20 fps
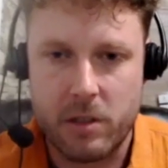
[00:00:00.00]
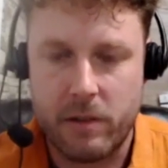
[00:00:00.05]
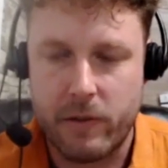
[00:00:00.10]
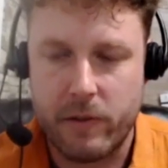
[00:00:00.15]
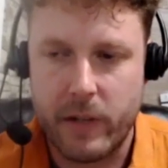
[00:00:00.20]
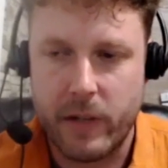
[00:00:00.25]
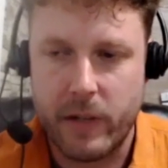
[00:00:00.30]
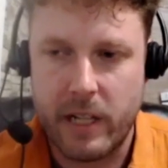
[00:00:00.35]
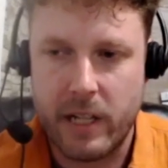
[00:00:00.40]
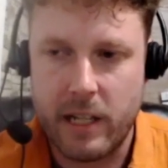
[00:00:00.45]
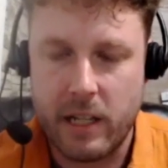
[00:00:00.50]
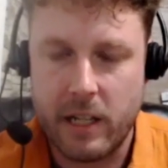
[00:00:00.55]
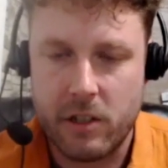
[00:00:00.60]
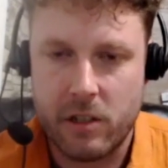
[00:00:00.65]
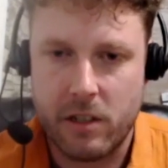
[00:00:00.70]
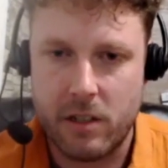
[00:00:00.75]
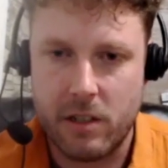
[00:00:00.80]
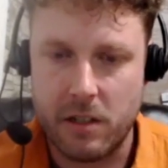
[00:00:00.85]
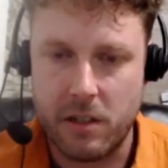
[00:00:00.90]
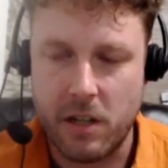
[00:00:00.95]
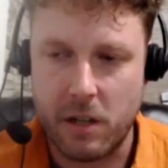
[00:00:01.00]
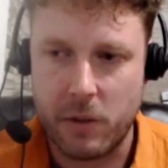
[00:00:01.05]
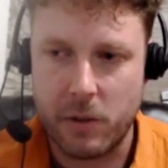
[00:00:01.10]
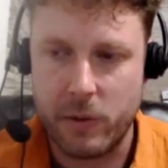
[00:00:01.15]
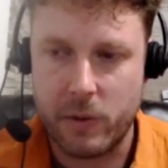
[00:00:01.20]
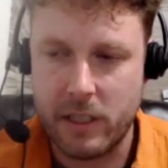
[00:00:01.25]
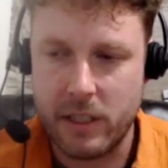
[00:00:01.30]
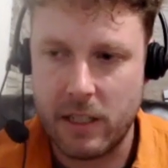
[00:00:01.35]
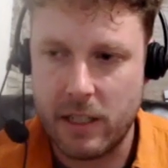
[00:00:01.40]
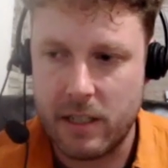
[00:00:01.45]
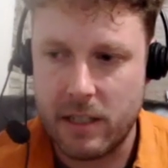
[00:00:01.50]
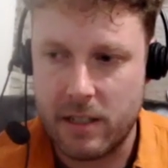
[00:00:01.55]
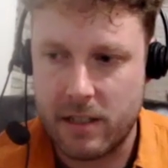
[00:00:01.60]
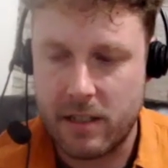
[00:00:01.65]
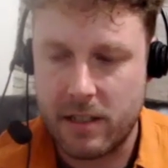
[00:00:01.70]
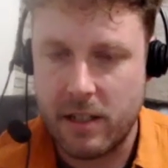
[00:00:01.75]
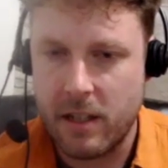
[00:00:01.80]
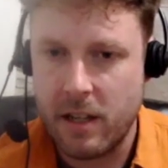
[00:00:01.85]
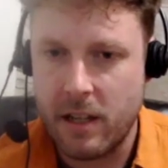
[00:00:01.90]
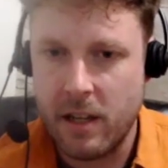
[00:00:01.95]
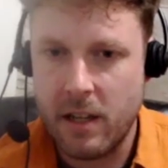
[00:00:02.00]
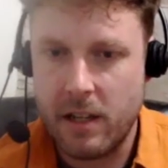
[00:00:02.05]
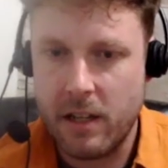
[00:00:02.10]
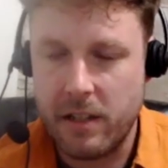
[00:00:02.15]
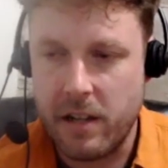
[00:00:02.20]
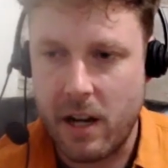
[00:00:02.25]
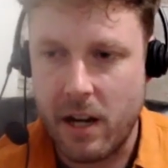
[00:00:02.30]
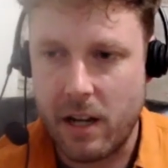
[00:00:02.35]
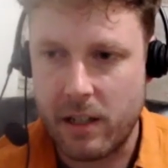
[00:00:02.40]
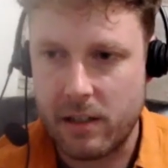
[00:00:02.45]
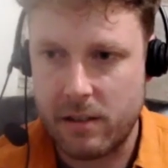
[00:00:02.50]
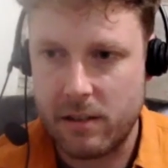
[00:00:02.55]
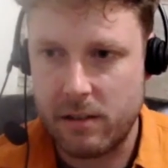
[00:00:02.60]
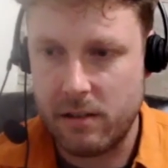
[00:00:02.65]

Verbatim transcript: of radiation not only is not